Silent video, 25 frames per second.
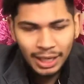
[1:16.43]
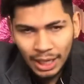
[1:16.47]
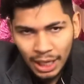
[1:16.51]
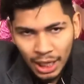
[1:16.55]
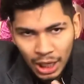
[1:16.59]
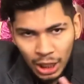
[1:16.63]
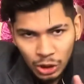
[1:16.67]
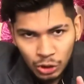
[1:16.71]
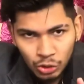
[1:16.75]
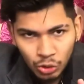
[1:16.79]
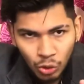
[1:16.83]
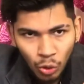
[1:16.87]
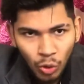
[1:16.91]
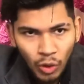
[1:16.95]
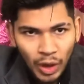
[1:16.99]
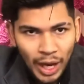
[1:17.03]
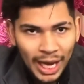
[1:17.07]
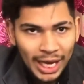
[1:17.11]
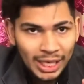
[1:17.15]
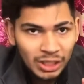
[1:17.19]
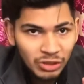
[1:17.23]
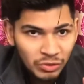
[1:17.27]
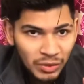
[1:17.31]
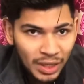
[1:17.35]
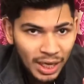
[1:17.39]
So
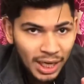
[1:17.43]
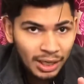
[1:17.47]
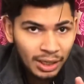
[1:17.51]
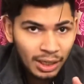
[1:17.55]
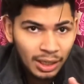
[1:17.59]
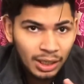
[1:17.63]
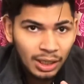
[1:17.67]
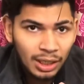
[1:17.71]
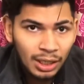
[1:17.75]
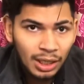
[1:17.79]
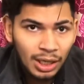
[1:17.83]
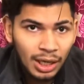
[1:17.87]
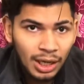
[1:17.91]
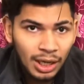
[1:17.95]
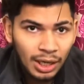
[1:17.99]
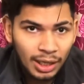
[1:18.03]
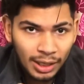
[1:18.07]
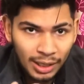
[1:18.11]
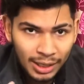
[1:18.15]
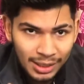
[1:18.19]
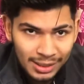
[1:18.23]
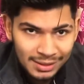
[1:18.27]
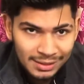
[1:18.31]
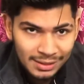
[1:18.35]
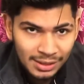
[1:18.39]
as we are
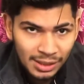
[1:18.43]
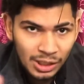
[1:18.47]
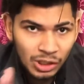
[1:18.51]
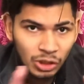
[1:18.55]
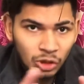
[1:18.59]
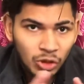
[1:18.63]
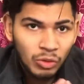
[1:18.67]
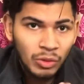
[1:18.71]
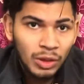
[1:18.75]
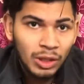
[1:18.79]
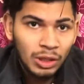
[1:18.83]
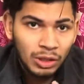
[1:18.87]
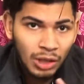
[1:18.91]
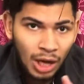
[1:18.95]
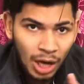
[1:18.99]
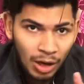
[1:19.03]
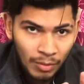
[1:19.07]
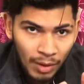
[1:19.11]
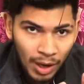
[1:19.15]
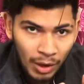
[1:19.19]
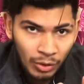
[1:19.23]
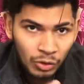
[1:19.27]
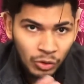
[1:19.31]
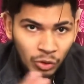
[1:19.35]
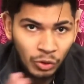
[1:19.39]
concerned
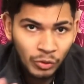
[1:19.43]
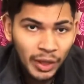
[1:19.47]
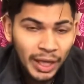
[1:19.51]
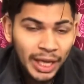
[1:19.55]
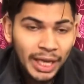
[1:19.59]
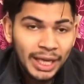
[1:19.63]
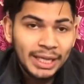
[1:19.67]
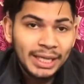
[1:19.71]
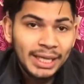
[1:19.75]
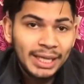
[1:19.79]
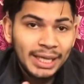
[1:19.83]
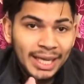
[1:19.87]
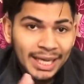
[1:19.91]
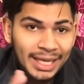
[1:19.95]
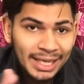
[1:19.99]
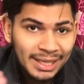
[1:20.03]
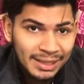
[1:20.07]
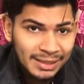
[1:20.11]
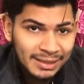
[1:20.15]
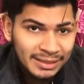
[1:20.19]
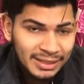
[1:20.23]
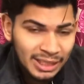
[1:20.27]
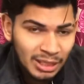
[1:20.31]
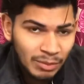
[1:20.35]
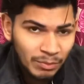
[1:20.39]
about today, that
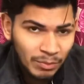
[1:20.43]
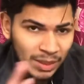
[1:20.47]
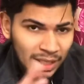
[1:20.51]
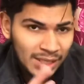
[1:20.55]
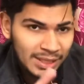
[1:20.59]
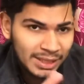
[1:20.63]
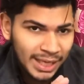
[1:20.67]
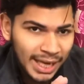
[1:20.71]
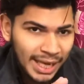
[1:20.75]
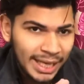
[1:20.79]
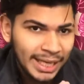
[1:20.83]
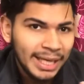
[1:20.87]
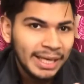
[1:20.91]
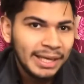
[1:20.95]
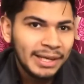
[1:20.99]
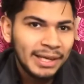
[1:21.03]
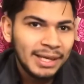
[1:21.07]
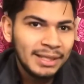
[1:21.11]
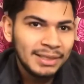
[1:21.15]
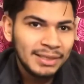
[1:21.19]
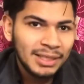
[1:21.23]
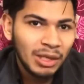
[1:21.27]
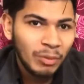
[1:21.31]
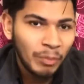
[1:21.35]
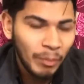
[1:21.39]
intrinsic plus and
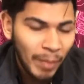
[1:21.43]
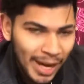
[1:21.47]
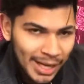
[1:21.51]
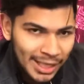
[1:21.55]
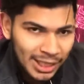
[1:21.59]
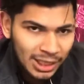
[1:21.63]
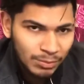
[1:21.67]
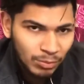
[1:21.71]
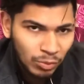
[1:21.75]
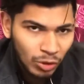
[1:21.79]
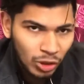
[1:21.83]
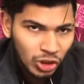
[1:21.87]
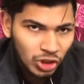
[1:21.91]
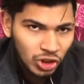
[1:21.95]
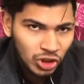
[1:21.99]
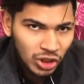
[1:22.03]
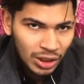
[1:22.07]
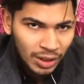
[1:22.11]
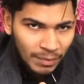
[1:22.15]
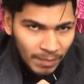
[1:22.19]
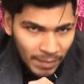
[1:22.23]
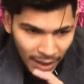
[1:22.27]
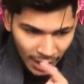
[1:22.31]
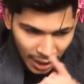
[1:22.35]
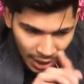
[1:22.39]
intrinsic minus
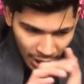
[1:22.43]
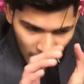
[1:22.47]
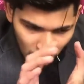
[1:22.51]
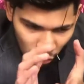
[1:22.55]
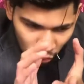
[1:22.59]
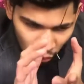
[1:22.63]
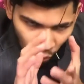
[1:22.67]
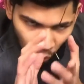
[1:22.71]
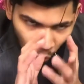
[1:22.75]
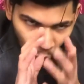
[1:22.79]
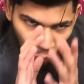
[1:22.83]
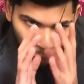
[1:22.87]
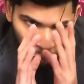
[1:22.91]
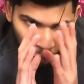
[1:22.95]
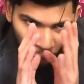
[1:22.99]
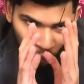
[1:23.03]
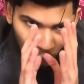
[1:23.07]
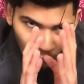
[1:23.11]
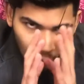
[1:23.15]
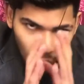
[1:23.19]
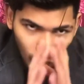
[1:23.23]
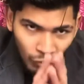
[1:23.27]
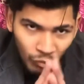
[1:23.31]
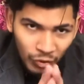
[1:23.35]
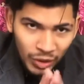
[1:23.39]
position, so
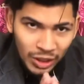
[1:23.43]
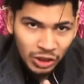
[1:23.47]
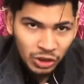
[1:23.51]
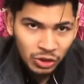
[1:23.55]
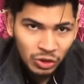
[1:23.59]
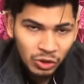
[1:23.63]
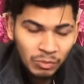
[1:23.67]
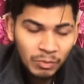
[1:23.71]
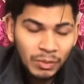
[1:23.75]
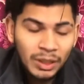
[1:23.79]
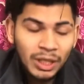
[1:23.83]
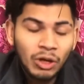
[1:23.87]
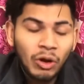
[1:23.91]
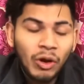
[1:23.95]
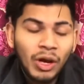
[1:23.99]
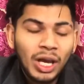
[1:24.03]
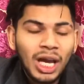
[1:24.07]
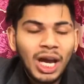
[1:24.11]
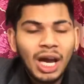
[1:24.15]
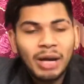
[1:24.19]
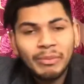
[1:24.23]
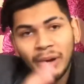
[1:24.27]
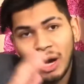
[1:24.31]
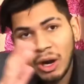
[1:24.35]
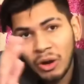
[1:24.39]
we should be knowing
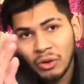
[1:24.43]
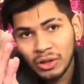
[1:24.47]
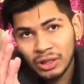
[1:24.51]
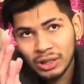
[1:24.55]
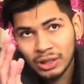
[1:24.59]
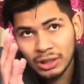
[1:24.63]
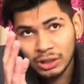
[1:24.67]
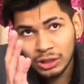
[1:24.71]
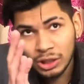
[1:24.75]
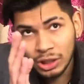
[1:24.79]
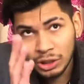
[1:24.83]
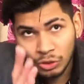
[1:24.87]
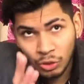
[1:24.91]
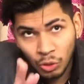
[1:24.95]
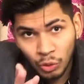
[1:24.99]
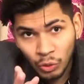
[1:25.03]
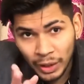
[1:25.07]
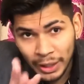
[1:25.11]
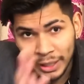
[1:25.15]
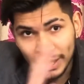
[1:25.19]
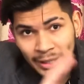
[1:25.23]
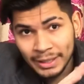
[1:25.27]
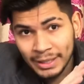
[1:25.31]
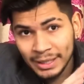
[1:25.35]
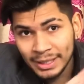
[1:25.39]
about the two
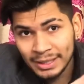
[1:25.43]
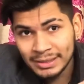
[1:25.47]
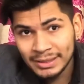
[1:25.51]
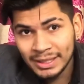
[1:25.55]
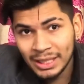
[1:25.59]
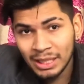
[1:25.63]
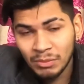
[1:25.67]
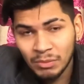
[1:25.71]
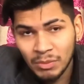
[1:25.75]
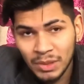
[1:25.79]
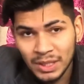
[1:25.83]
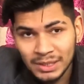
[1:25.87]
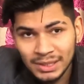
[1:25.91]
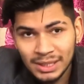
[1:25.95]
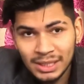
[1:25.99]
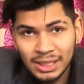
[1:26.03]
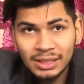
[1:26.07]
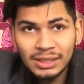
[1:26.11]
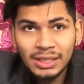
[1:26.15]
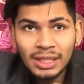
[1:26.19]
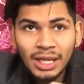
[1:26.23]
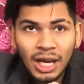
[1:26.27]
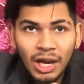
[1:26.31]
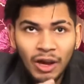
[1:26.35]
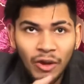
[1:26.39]
intrinsic muscles
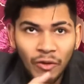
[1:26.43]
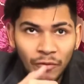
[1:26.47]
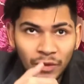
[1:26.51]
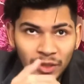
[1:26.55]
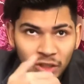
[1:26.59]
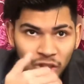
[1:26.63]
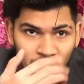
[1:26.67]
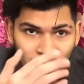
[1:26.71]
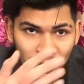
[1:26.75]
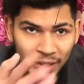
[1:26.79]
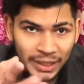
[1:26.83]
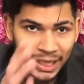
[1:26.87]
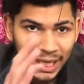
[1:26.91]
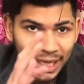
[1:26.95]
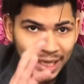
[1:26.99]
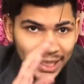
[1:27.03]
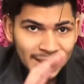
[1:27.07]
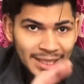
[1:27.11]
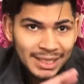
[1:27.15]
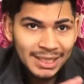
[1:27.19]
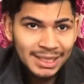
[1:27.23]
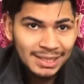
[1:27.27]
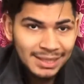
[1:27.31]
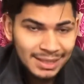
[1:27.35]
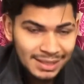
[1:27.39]
which create
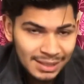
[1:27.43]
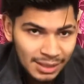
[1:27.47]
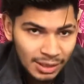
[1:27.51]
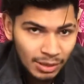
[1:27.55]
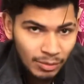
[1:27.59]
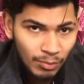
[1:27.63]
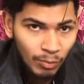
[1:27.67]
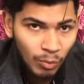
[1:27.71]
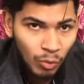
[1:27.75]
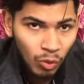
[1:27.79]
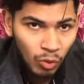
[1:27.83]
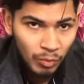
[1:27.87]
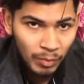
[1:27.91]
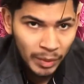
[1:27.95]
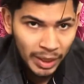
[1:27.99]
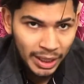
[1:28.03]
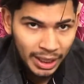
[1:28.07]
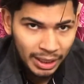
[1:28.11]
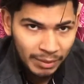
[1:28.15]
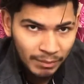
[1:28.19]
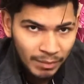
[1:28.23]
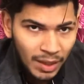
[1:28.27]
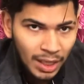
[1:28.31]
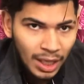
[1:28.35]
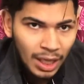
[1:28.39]
this
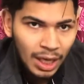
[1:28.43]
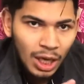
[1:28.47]
movement.